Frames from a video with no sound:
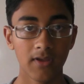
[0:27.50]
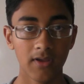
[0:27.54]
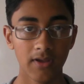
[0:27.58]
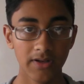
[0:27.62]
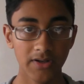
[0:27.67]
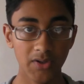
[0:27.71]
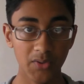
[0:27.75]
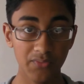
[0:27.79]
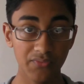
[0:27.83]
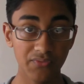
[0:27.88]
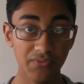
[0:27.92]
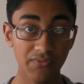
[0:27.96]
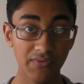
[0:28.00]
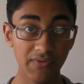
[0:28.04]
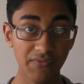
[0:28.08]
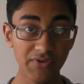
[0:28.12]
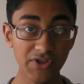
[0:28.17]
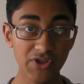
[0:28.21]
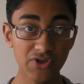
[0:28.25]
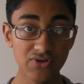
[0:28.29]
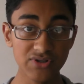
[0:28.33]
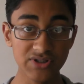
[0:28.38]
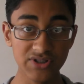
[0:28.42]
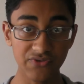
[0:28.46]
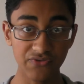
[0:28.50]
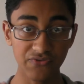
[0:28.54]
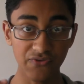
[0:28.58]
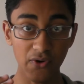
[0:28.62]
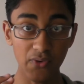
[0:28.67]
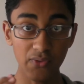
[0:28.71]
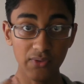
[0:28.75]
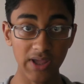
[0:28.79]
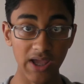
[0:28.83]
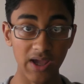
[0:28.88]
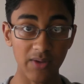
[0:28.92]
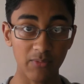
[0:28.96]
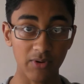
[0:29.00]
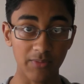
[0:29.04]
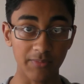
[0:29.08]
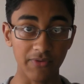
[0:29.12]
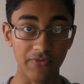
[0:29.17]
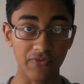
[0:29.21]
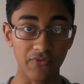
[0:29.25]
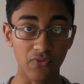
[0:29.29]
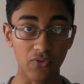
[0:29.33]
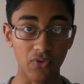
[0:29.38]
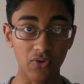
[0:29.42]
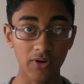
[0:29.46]
Now if you've ever used a phone camera
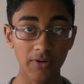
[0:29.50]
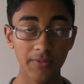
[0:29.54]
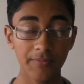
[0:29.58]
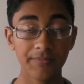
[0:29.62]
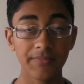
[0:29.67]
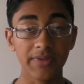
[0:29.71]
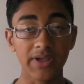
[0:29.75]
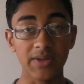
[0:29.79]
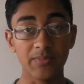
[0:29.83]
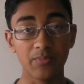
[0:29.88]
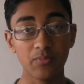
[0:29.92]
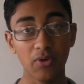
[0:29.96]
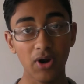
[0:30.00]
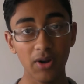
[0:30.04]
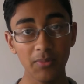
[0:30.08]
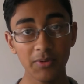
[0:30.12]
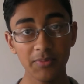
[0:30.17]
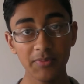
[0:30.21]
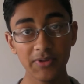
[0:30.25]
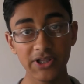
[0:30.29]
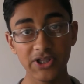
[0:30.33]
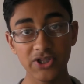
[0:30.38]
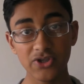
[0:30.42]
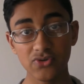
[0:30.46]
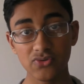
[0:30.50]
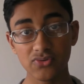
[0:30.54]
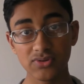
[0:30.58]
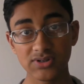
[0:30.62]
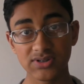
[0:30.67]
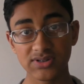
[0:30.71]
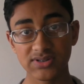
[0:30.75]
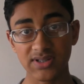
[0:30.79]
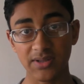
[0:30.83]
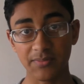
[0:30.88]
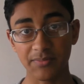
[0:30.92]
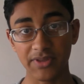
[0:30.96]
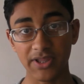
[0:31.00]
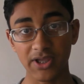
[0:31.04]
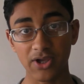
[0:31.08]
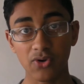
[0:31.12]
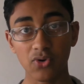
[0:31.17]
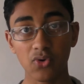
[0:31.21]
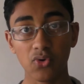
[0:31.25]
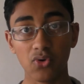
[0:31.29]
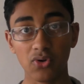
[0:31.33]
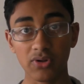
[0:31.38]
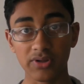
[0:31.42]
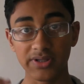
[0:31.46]
before, it probably used something
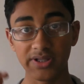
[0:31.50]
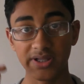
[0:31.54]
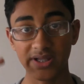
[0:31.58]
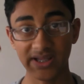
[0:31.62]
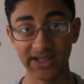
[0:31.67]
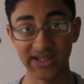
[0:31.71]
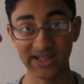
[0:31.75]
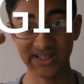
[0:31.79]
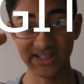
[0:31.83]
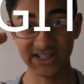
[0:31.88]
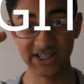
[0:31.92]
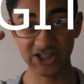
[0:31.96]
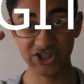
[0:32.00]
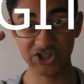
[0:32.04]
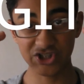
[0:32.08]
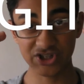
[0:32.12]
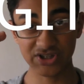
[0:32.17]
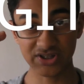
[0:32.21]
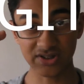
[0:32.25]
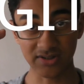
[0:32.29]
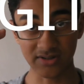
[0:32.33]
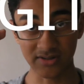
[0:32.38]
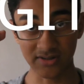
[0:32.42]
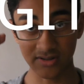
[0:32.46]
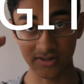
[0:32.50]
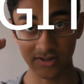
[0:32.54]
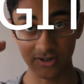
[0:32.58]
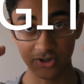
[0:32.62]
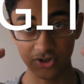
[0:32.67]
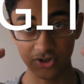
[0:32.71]
called digital